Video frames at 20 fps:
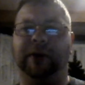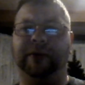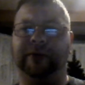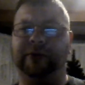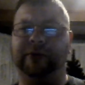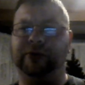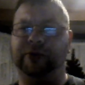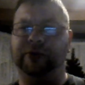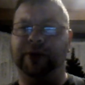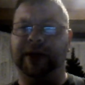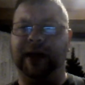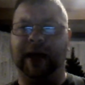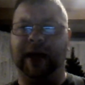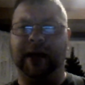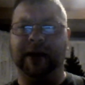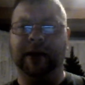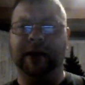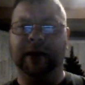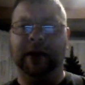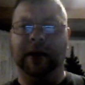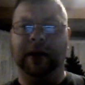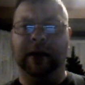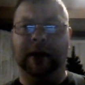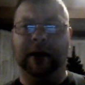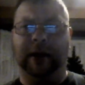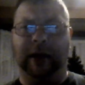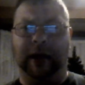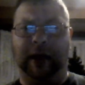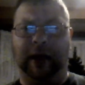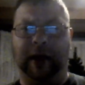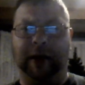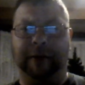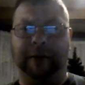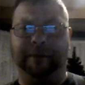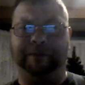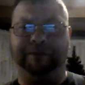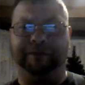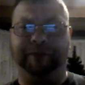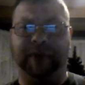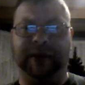They'll enjoy that.
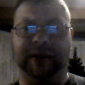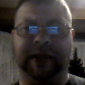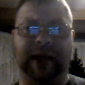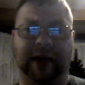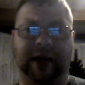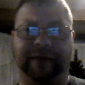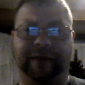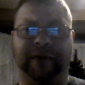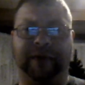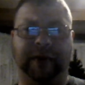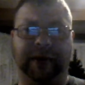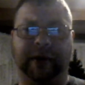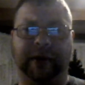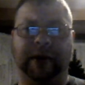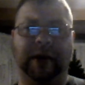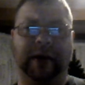But yeah, for